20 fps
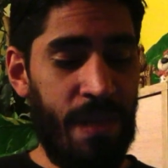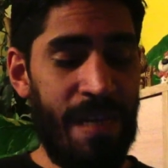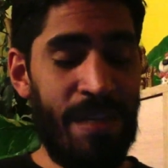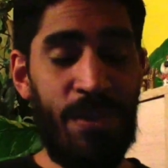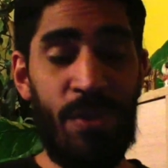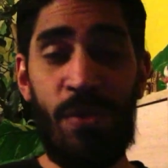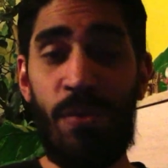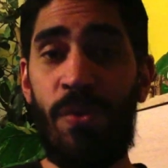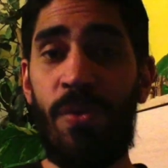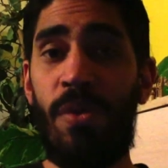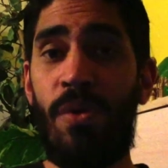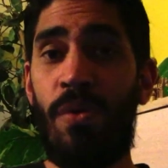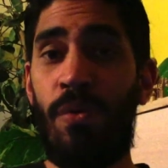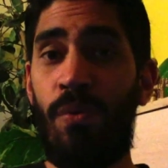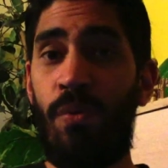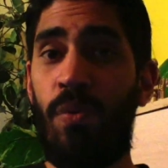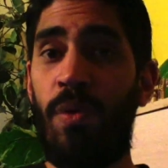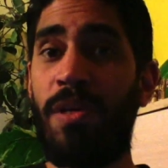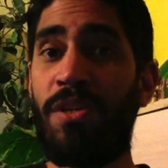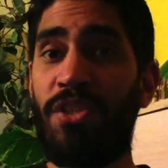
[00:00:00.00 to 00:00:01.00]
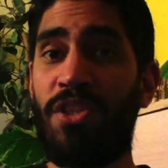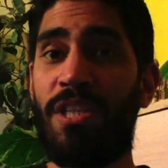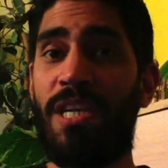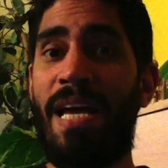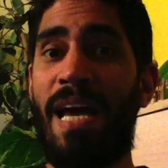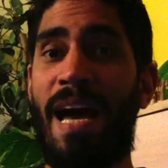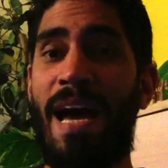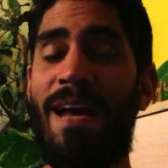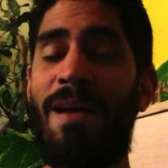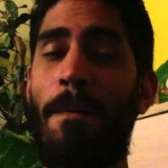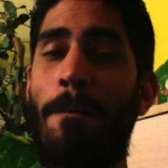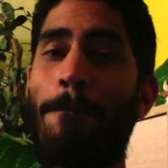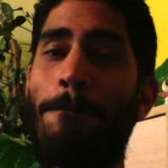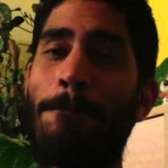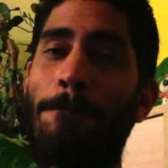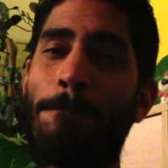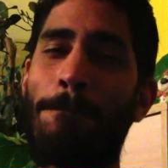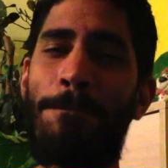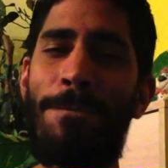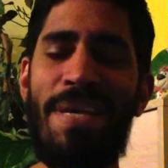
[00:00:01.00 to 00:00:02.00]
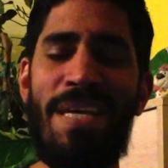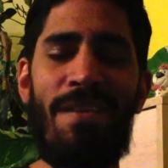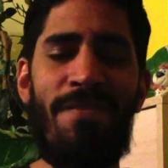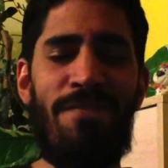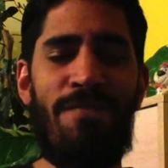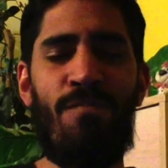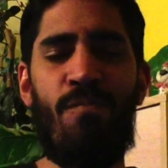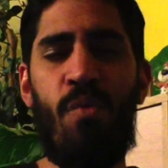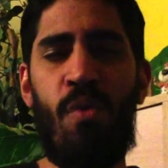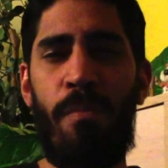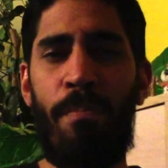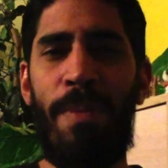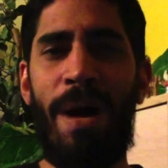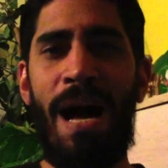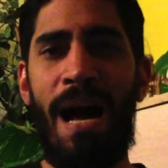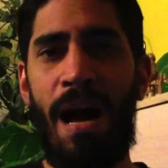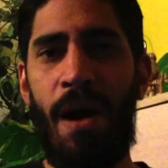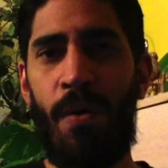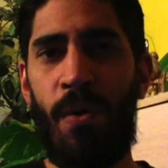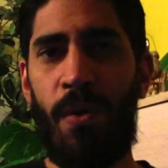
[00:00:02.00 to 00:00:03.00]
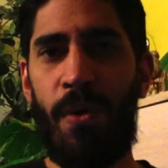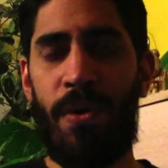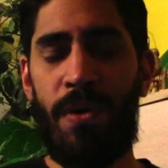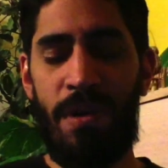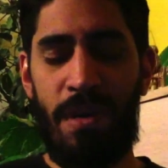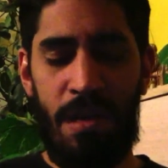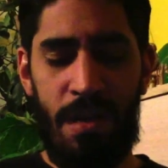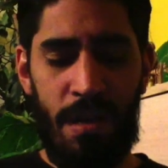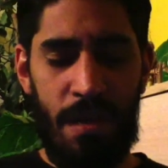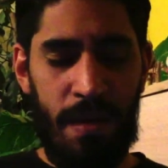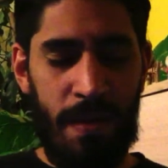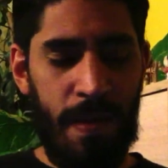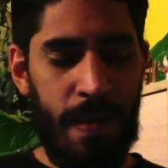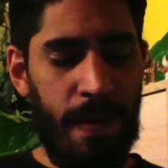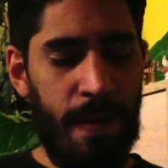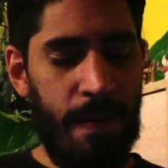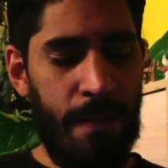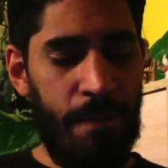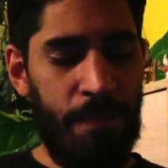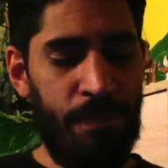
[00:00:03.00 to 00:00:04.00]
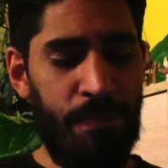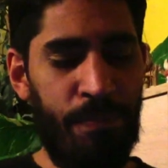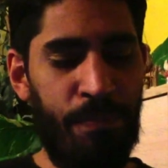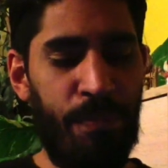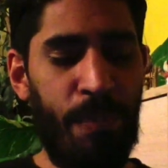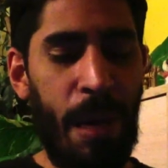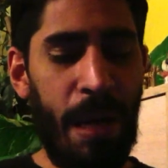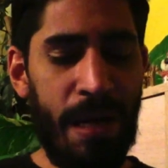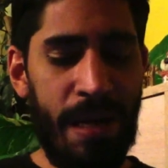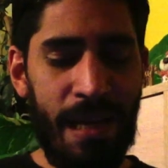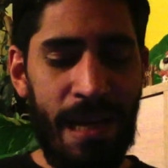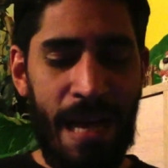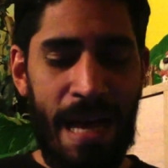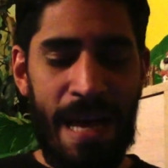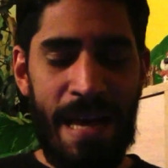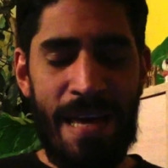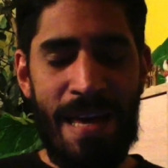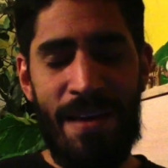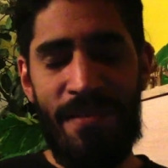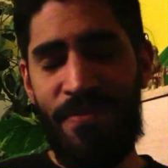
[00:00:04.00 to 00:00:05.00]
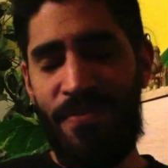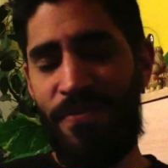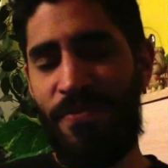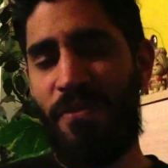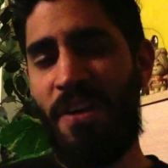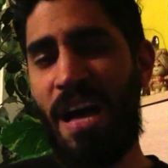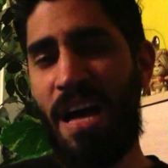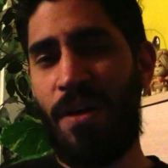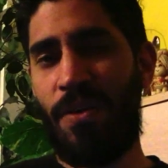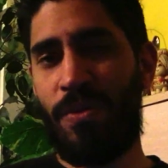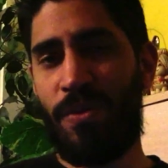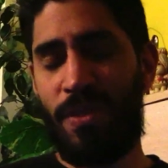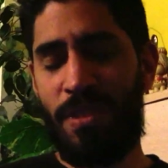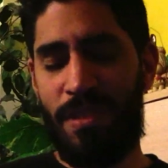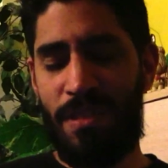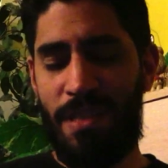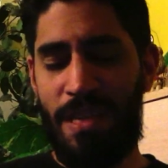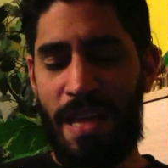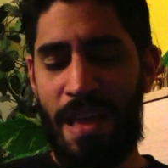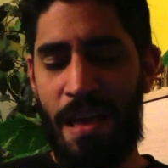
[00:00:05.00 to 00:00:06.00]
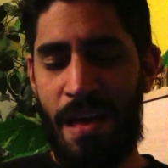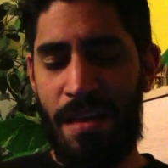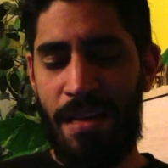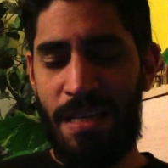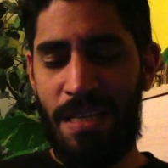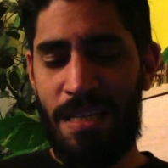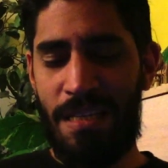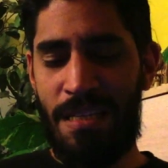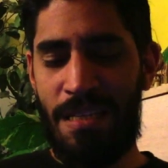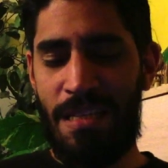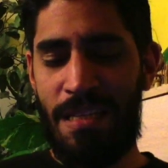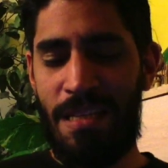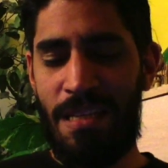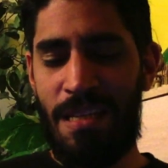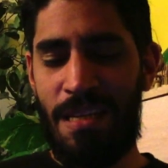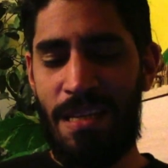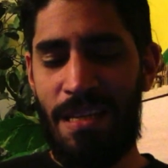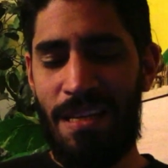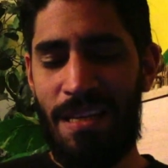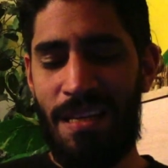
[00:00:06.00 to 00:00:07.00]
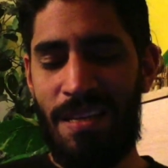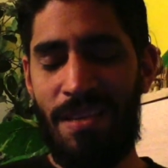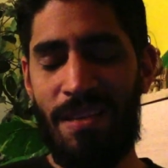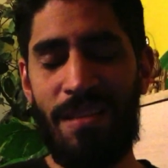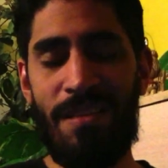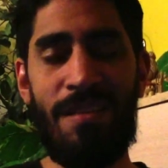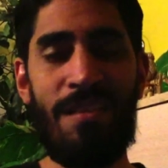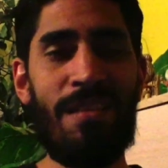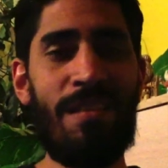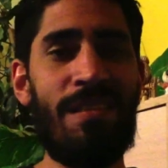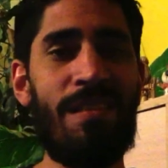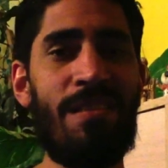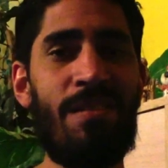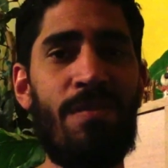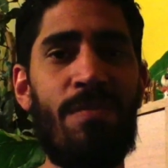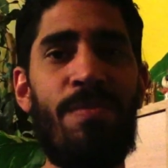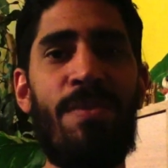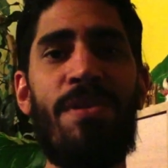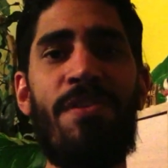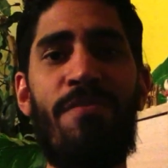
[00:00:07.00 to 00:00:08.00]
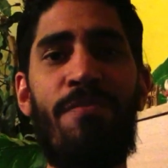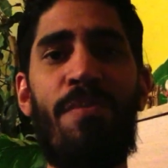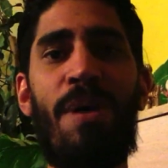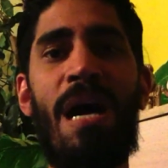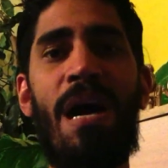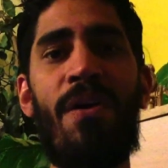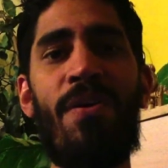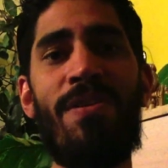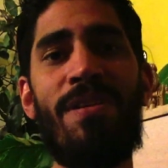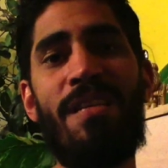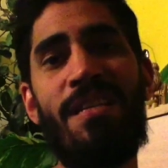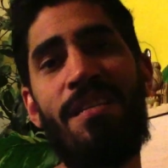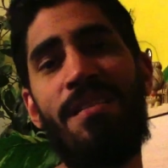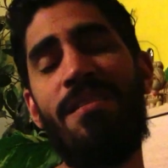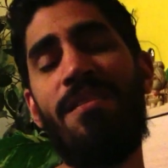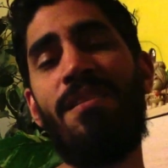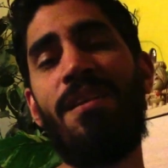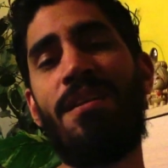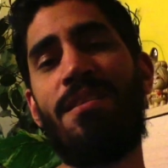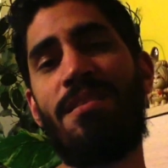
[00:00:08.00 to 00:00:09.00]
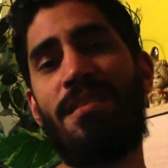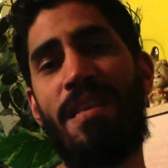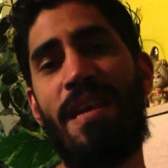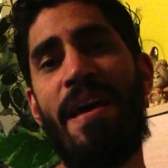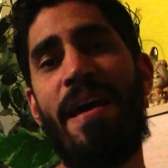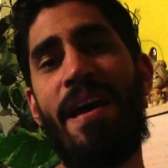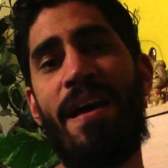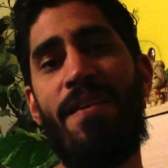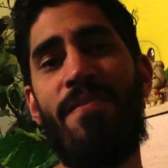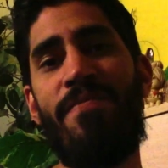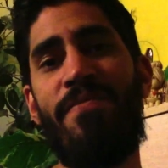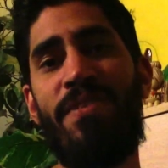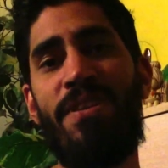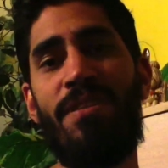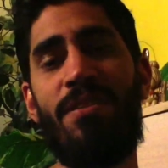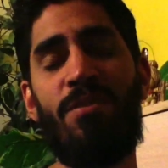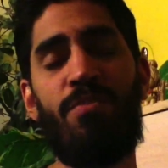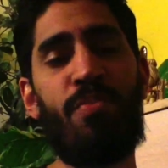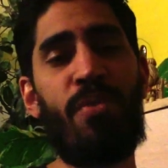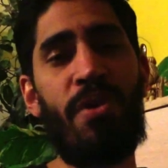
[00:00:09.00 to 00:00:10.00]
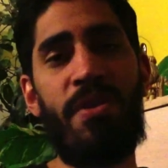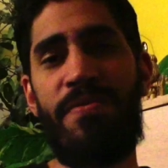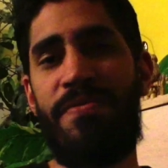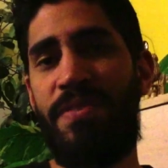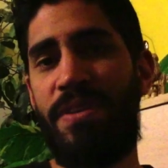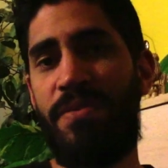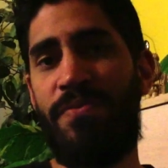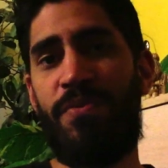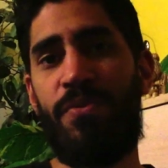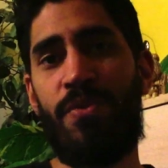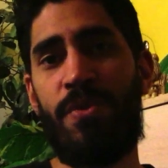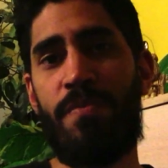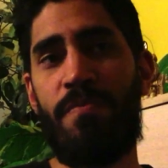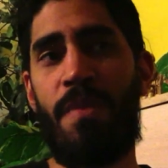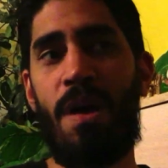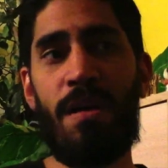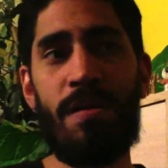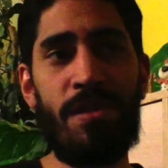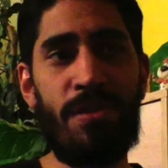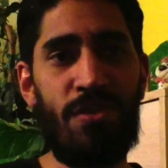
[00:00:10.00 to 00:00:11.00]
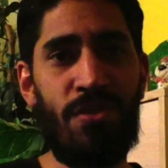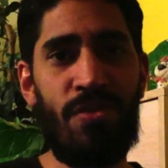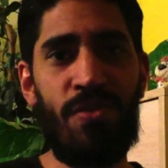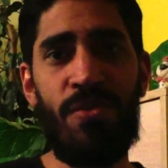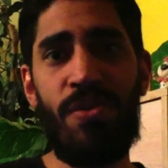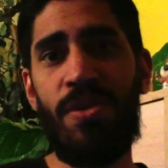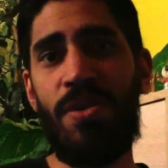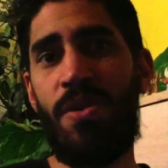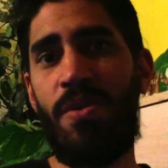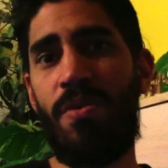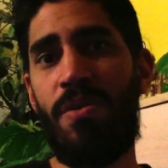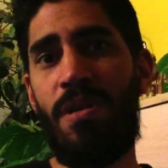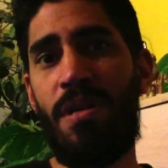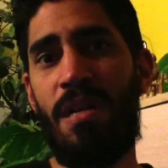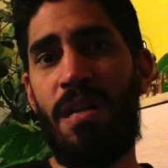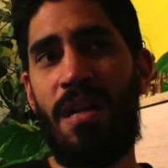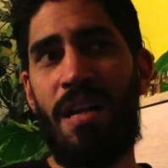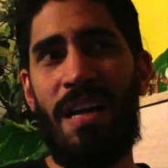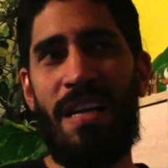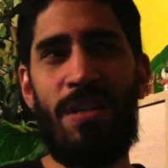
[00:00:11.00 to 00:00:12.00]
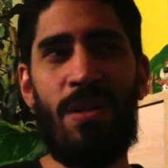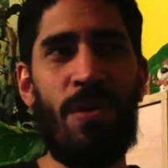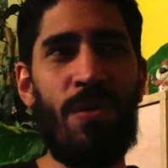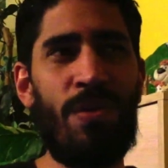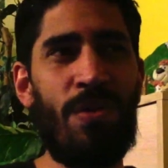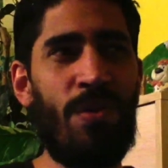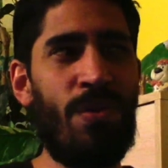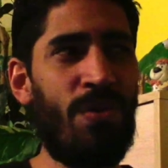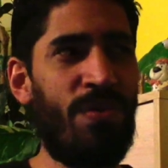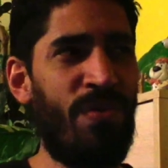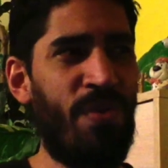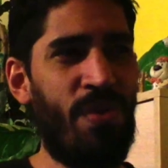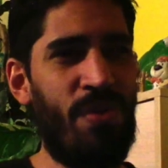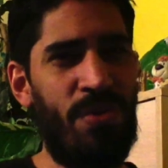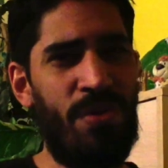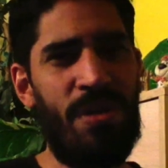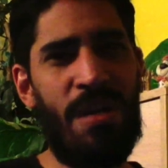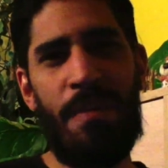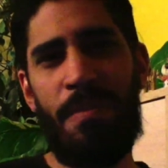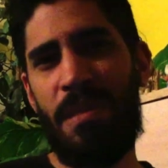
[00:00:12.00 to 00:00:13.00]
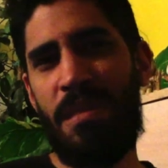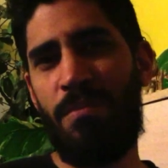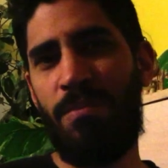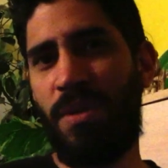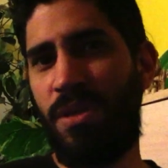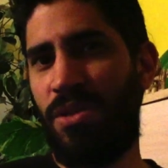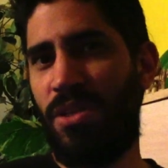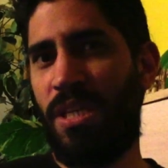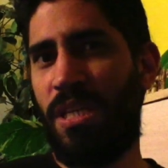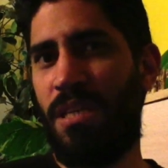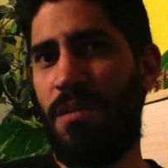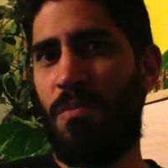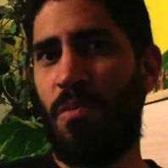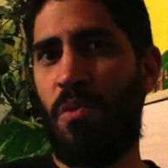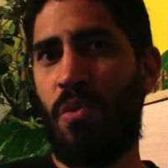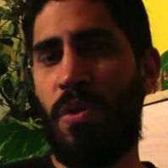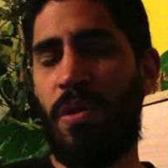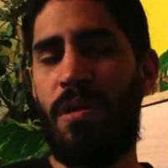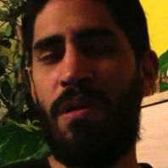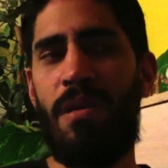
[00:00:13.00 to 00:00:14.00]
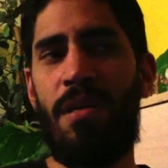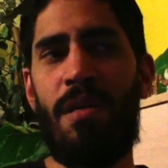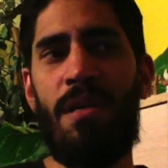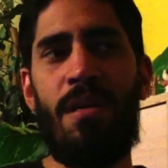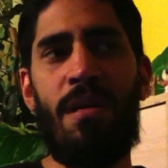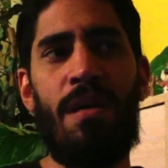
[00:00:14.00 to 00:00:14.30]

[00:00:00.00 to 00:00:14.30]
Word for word: I do wish it had a bit more power. Um, but I have found that it, it, the, the little bit of power that does have, it's perfect for Manga Studio. I don't use Photoshop as much anymore.